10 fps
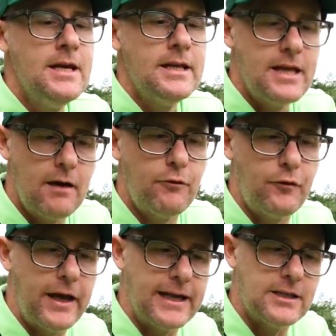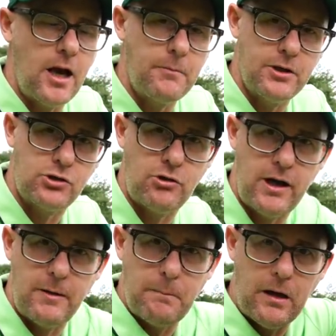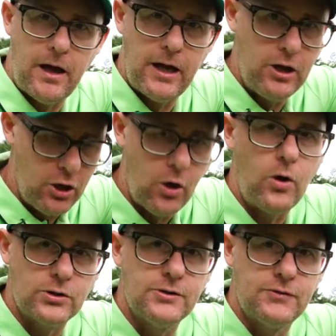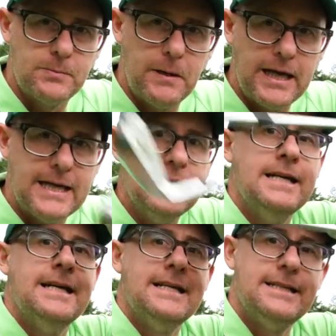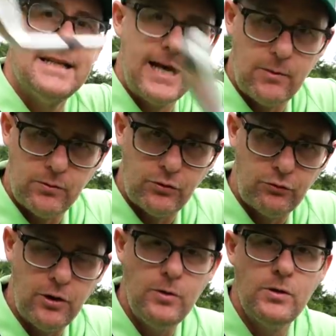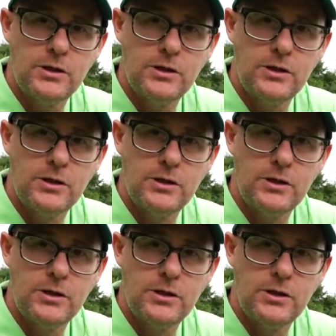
The other thing is I'm going to try and apply lots of speed down and through.